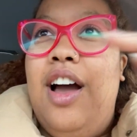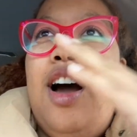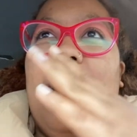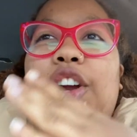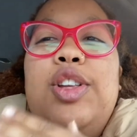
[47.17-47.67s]

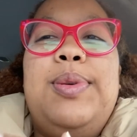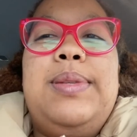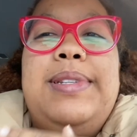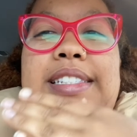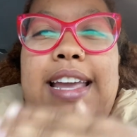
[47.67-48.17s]
Or are you supposed
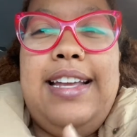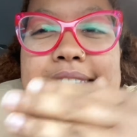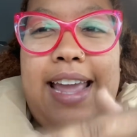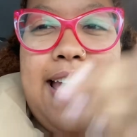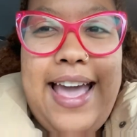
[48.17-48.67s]
to stay a
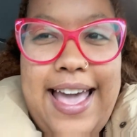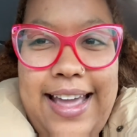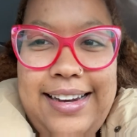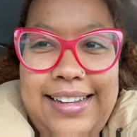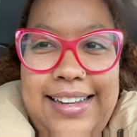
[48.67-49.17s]
day
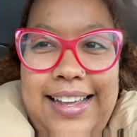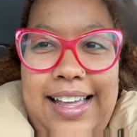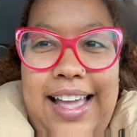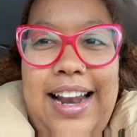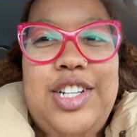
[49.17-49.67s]
ahead
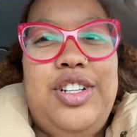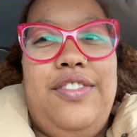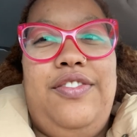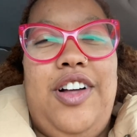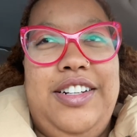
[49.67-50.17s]
and I should have
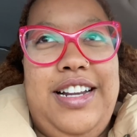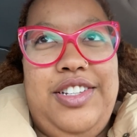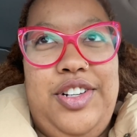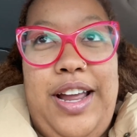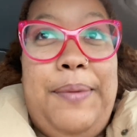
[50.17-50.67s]
vlogged
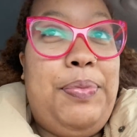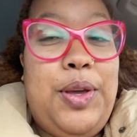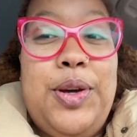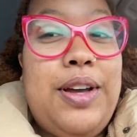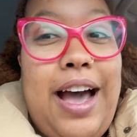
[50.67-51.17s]
yesterday?
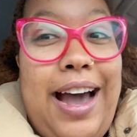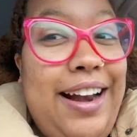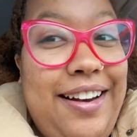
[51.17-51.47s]
I don't